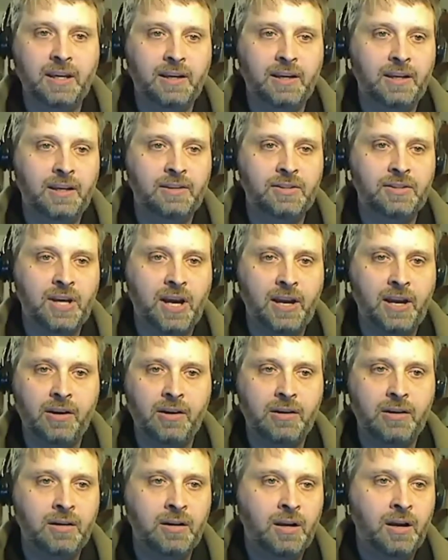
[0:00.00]
uh,
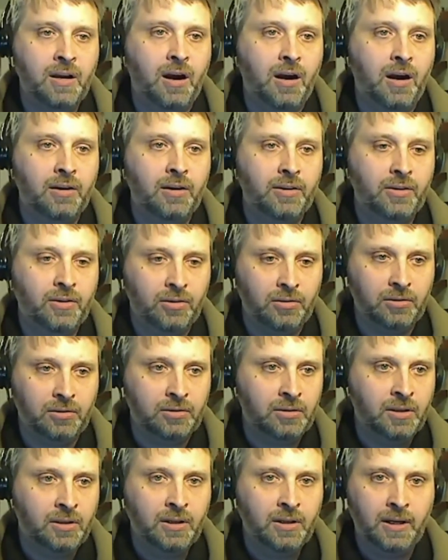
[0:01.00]
entire
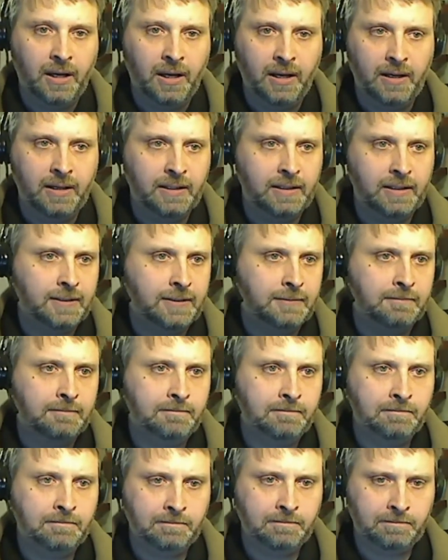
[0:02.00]
article um, uh,
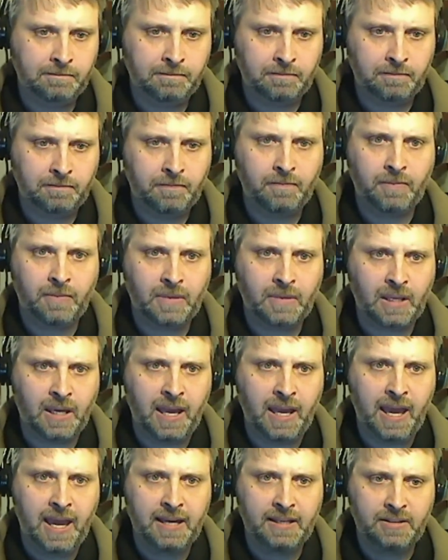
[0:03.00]

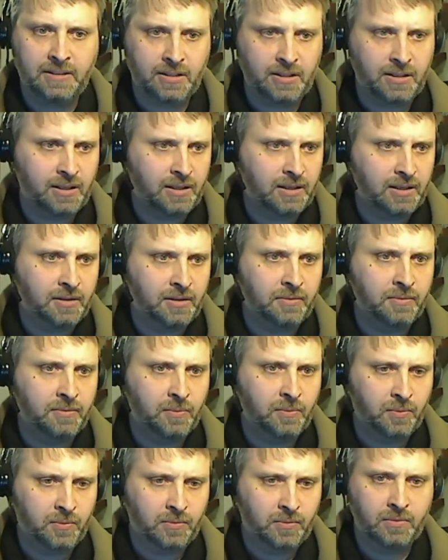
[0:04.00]
at oh,
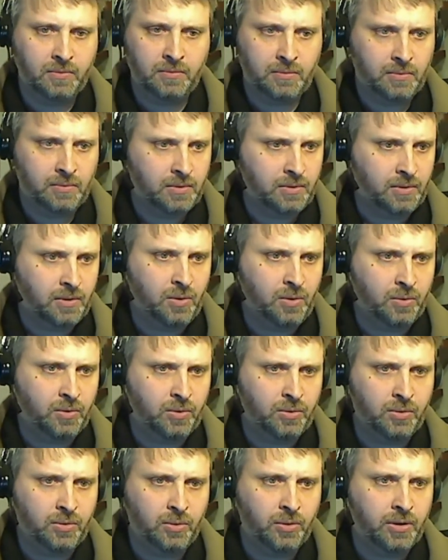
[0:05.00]

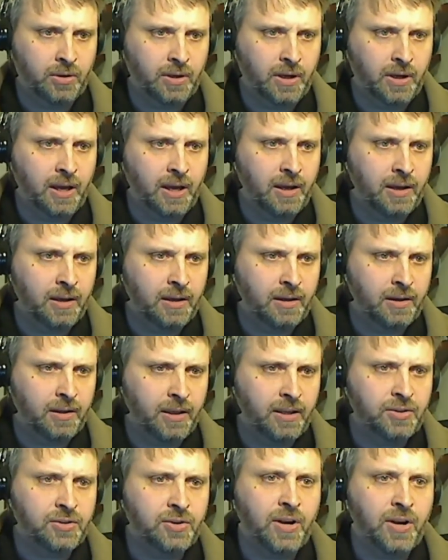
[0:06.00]
good lord, uh,
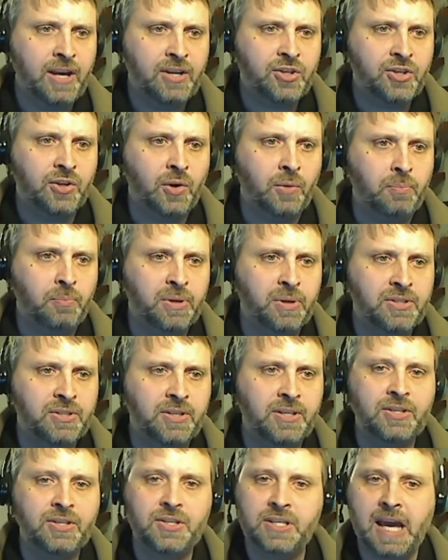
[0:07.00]
International
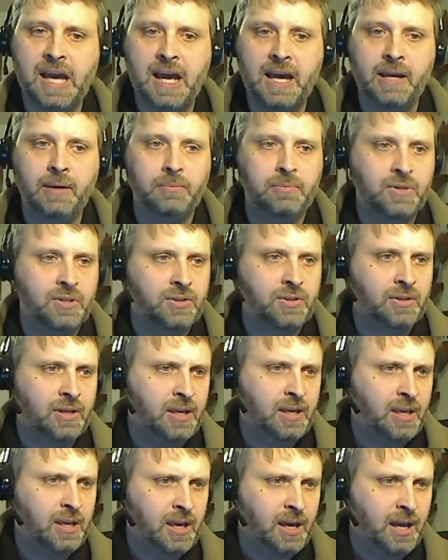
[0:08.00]
Business Times.
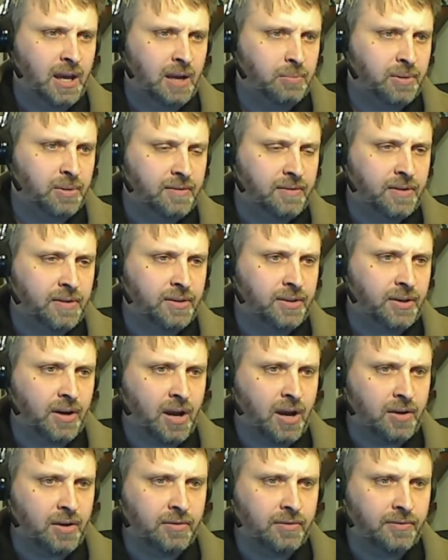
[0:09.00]
I believe that they're
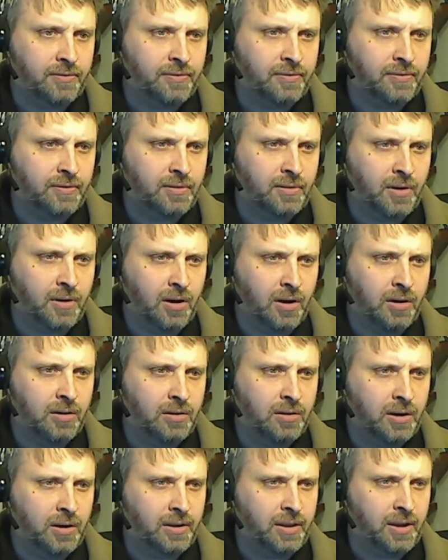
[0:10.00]
out of
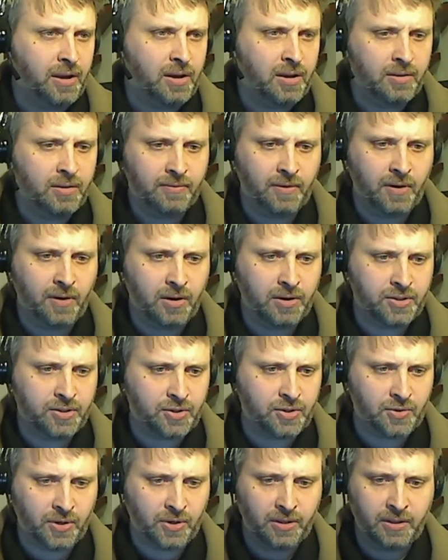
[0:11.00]
are they out of
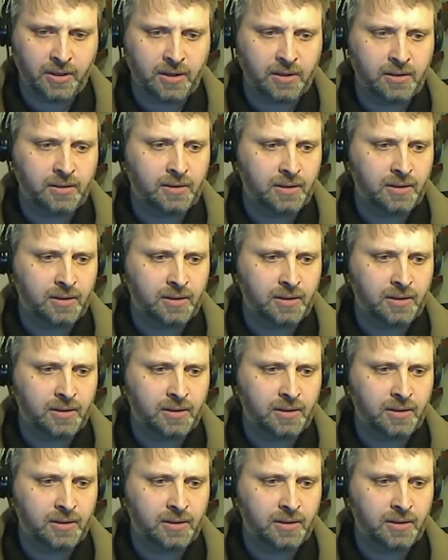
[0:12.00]
Australia? Australia?